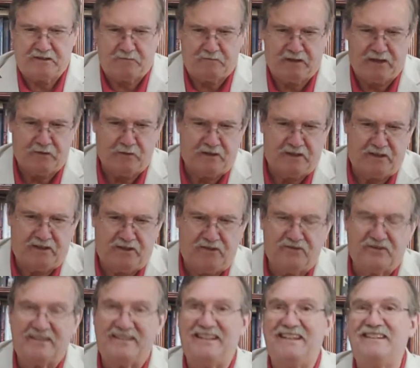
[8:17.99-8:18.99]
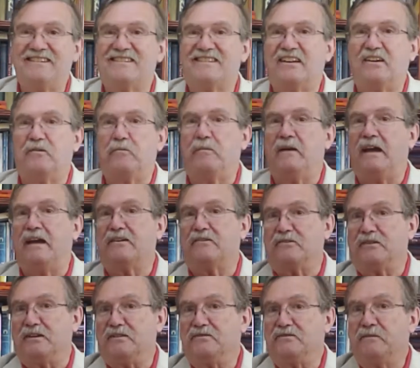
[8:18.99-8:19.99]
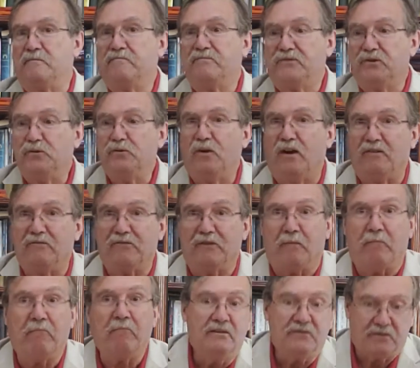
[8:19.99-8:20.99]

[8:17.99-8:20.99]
And by the way, they use D-cell batteries, 2 of them.